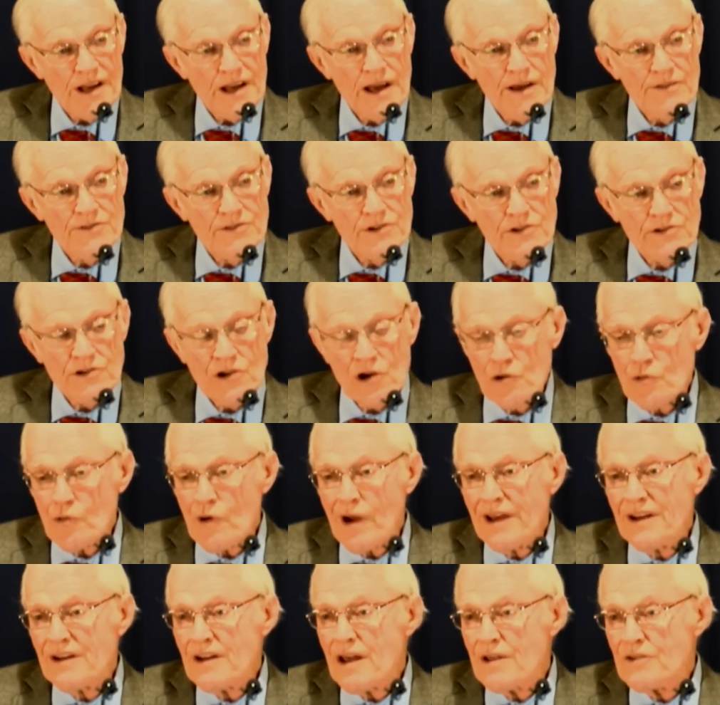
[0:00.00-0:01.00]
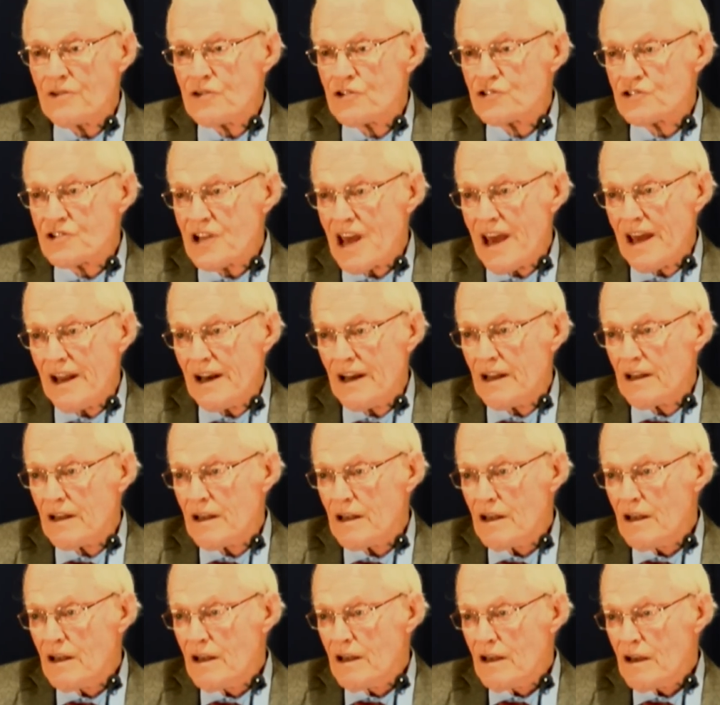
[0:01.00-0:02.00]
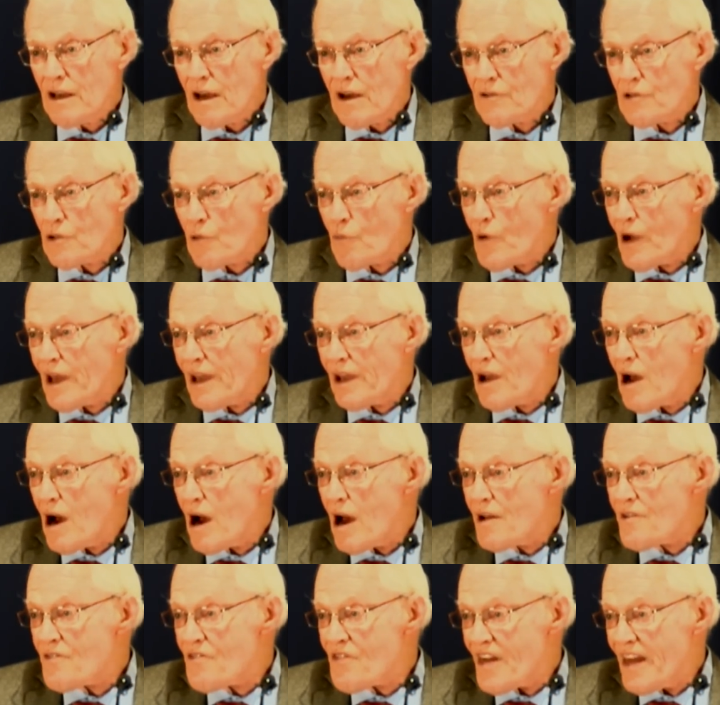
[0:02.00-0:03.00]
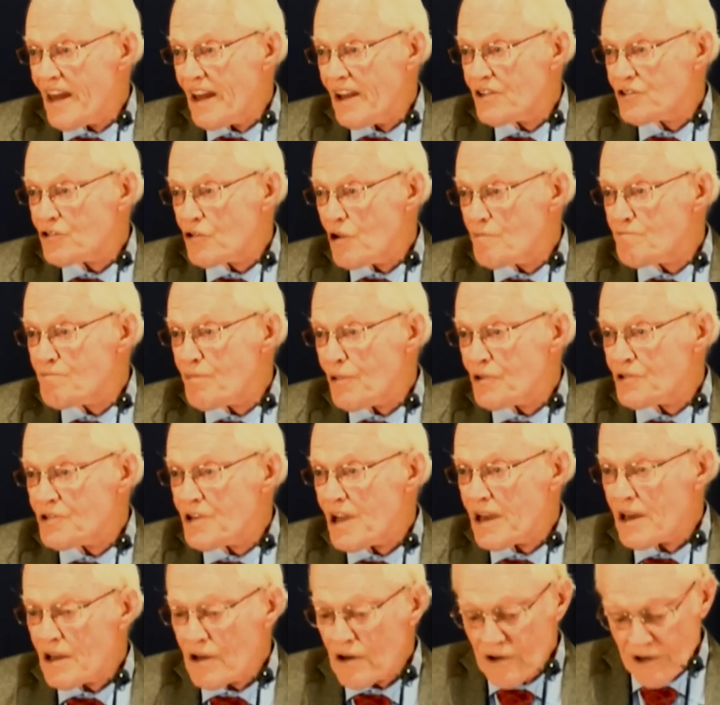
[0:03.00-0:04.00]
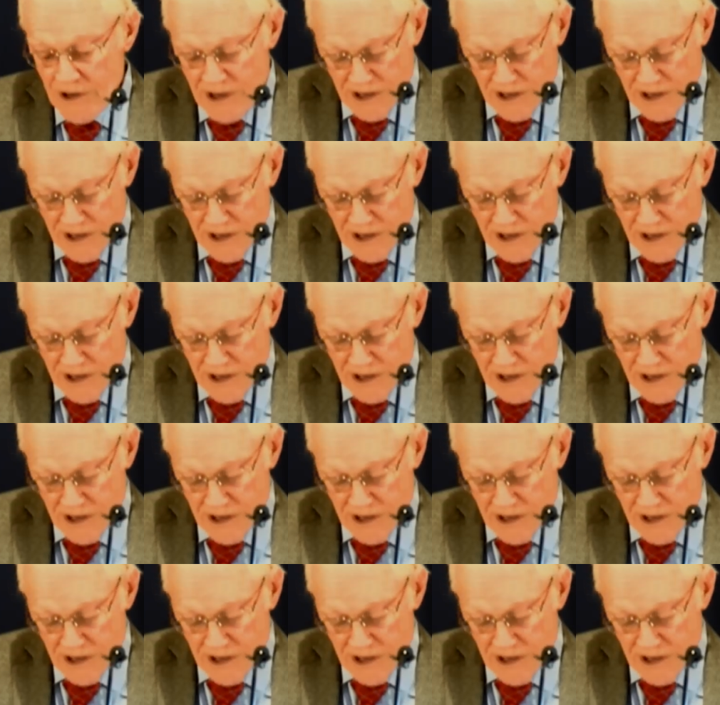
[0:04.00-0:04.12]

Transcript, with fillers: gives us a great understanding of the way God thinks on particular